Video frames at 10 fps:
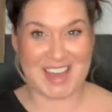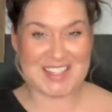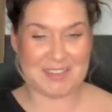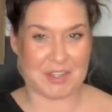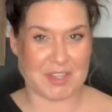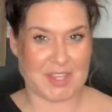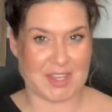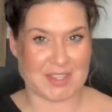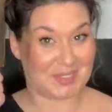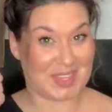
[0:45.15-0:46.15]
I save all the
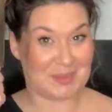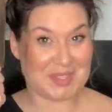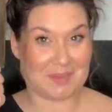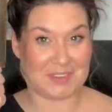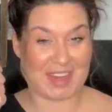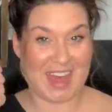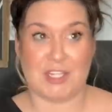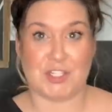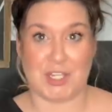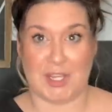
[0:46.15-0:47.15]
things. Thumbs up for that.
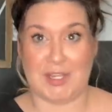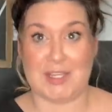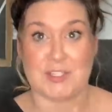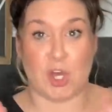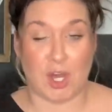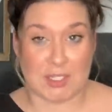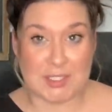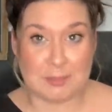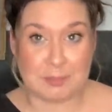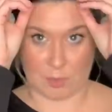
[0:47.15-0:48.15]
Jen is
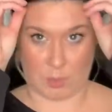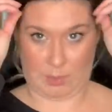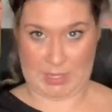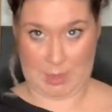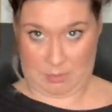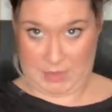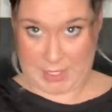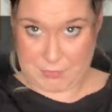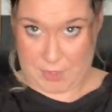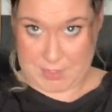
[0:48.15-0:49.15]
awesome. We became
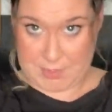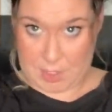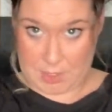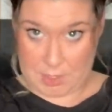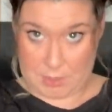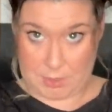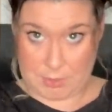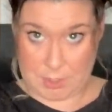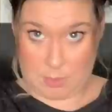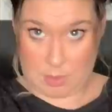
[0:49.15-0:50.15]
fast friends here on
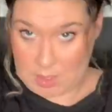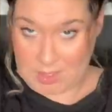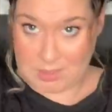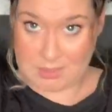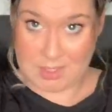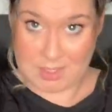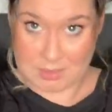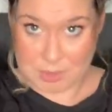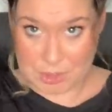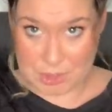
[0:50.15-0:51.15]
YouTube. And yeah,
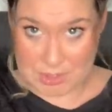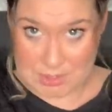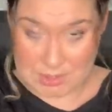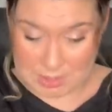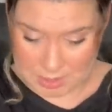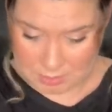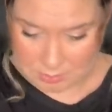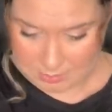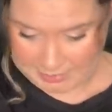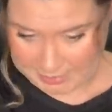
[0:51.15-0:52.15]
she's just, you know,
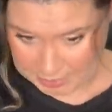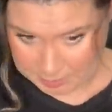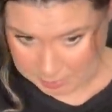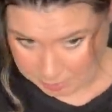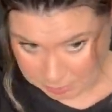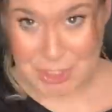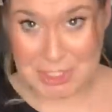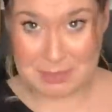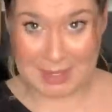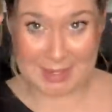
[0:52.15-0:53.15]
my kind of people.
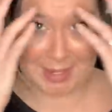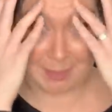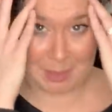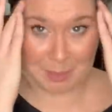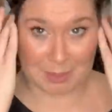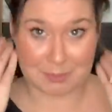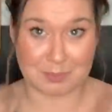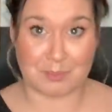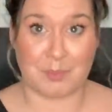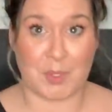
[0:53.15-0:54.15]
She's my kind of people.
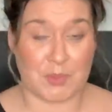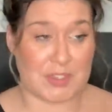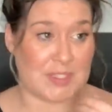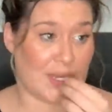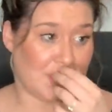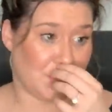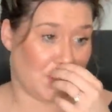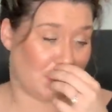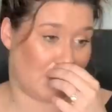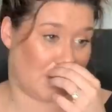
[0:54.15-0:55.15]
Both of us text each
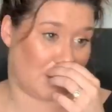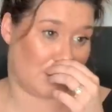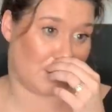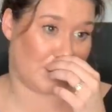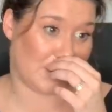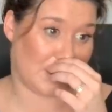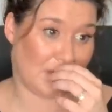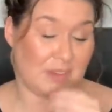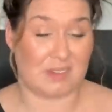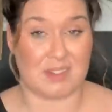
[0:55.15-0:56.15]
other like, are you filming
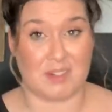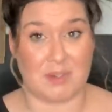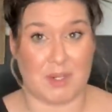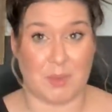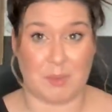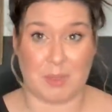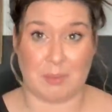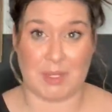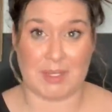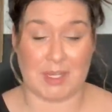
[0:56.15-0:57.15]
today? No, I don't want to put on
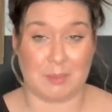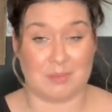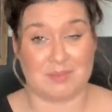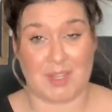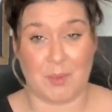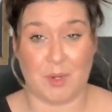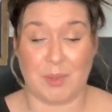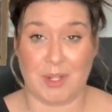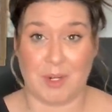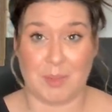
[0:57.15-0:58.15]
makeup. Mm, I want to
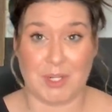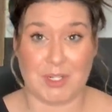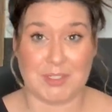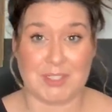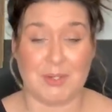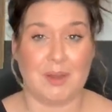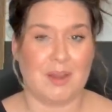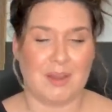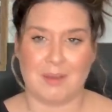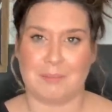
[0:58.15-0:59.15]
put on a bra. So
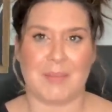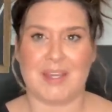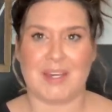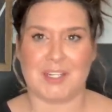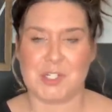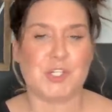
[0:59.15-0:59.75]
my gosh,